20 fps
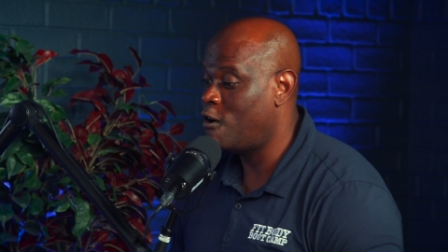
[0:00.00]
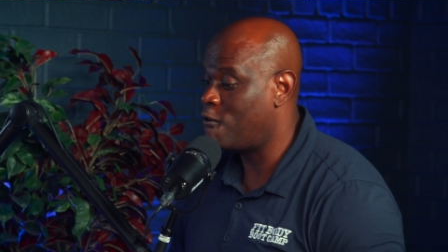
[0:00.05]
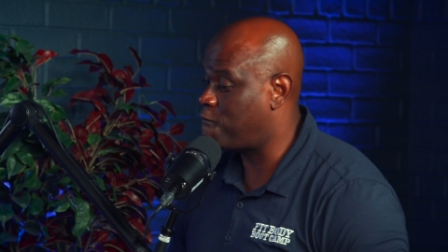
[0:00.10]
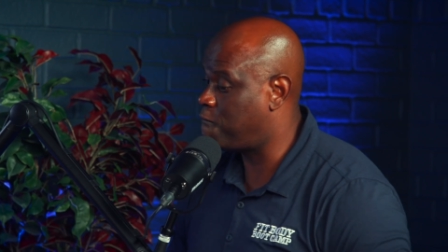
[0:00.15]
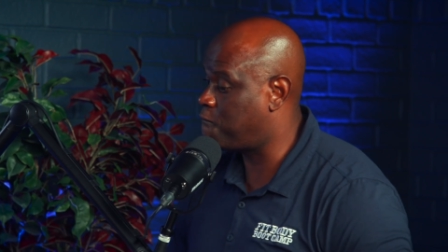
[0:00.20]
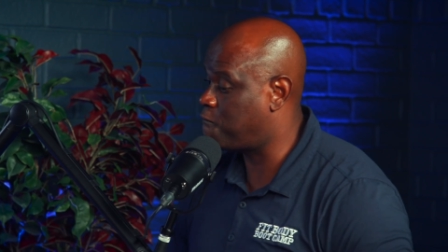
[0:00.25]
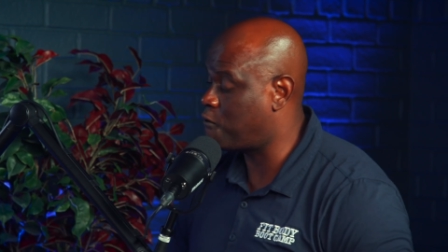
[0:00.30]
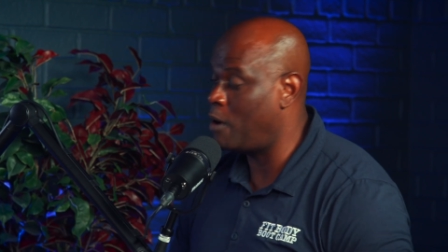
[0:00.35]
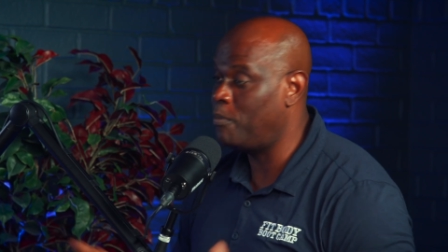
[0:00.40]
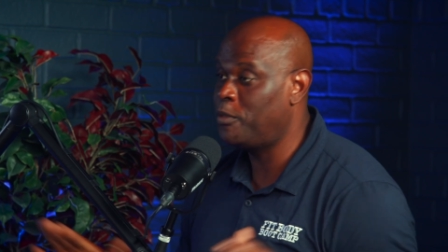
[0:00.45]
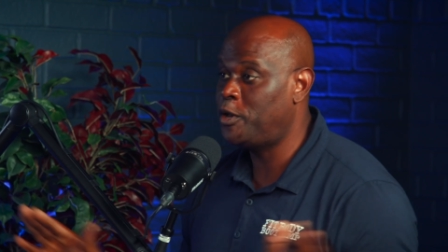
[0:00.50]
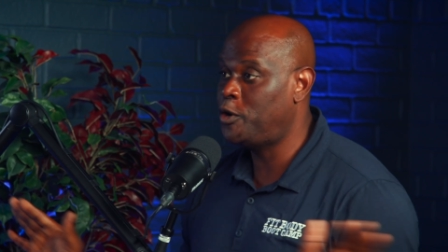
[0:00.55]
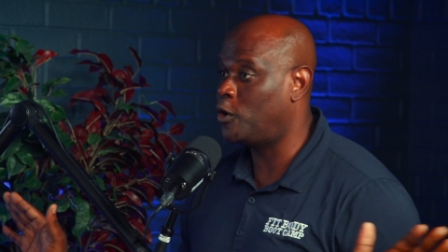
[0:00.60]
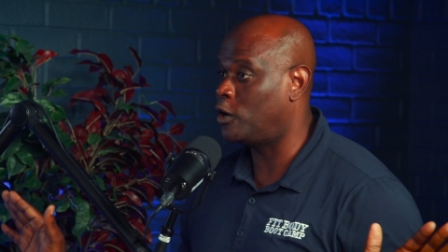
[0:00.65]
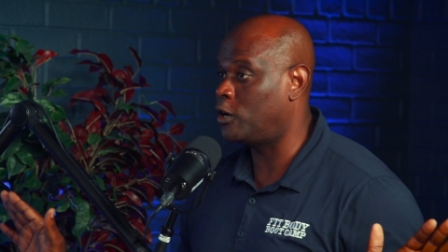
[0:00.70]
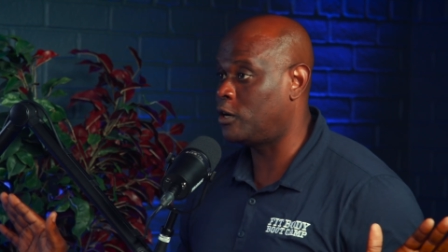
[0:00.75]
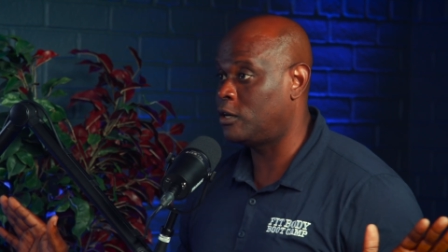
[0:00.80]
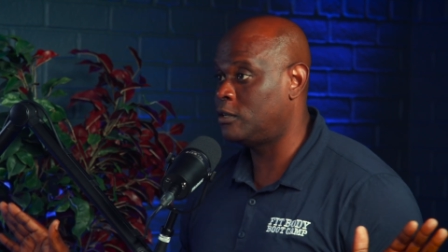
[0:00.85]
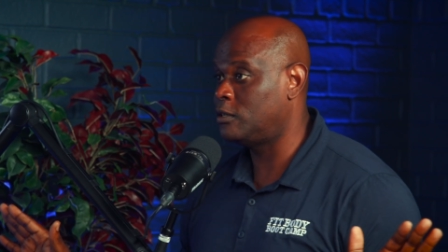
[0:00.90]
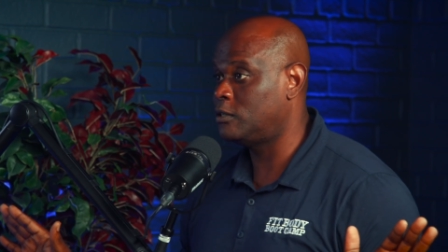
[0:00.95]
from the
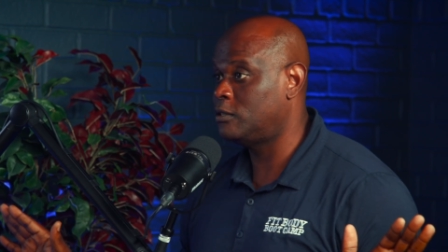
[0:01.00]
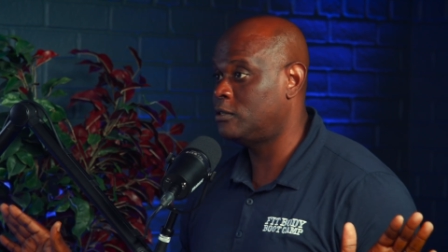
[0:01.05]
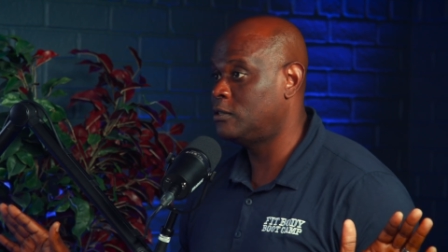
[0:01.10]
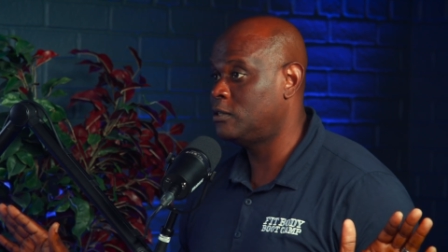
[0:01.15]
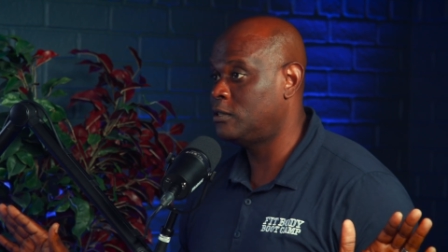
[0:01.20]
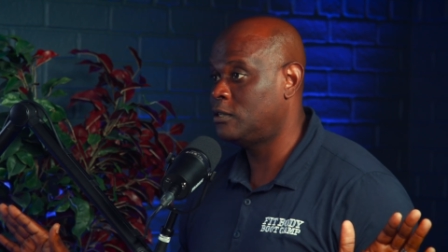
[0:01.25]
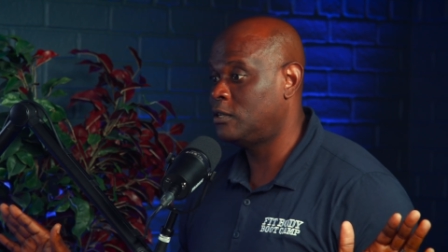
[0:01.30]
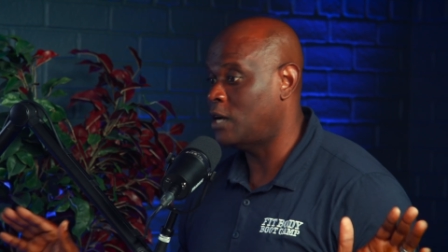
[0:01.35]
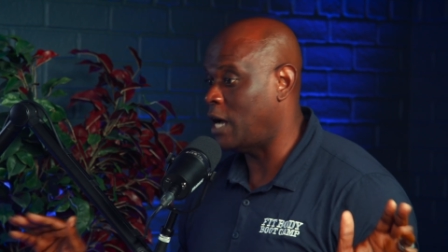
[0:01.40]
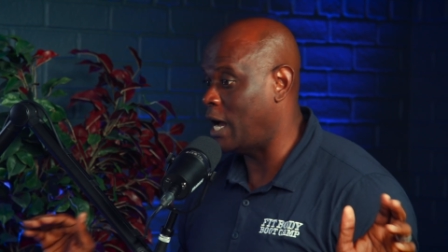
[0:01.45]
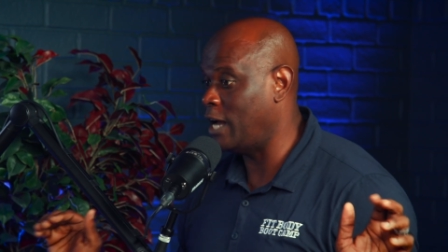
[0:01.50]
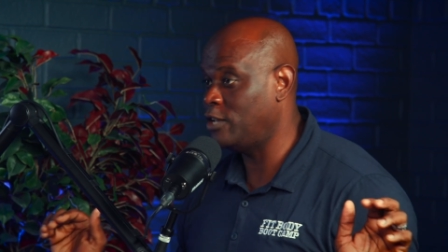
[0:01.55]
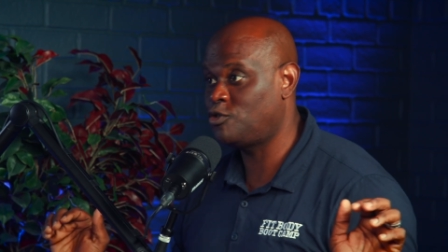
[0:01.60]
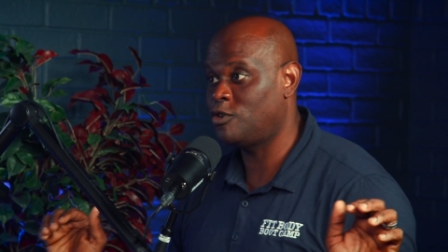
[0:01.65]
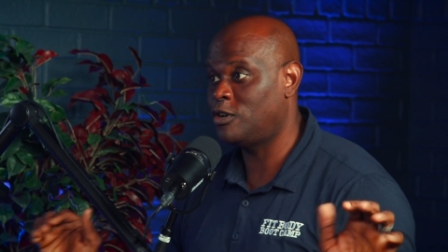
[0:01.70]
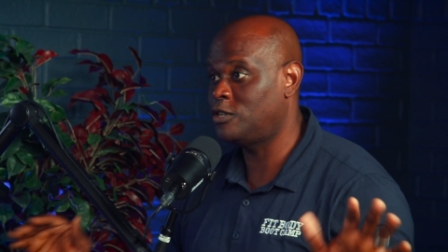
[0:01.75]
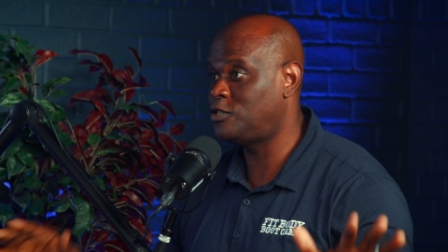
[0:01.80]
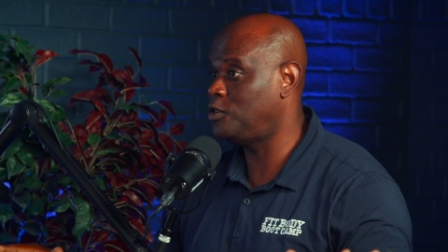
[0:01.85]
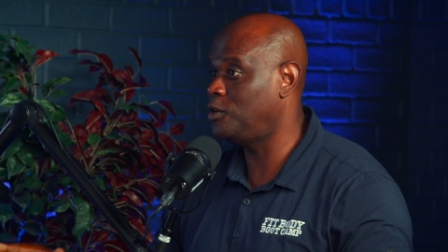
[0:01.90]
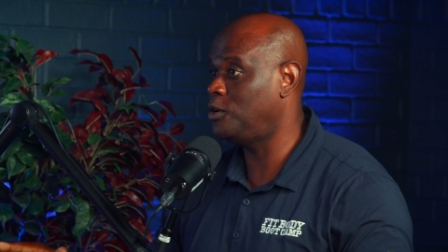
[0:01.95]
door, I
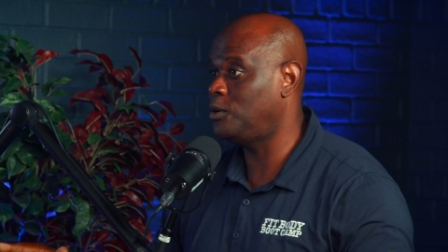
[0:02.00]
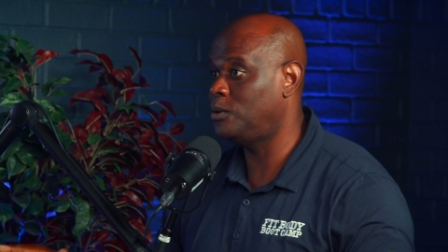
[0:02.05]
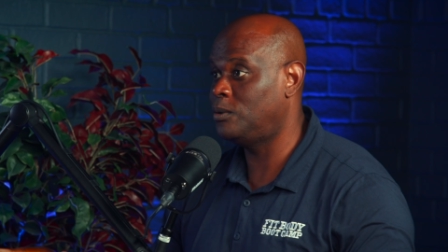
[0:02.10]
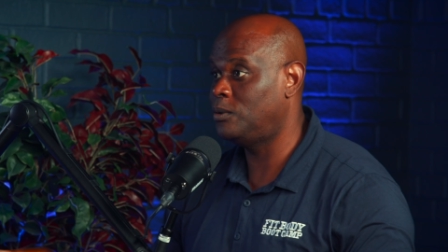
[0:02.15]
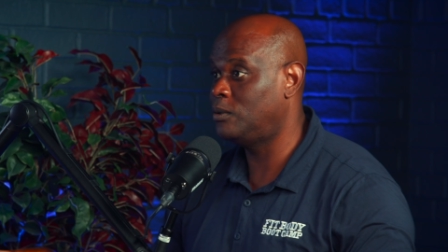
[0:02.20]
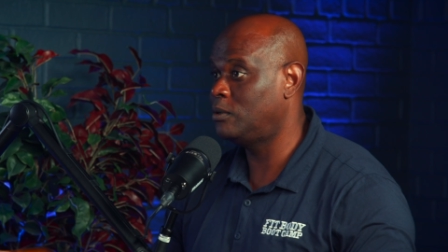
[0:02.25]
trust you.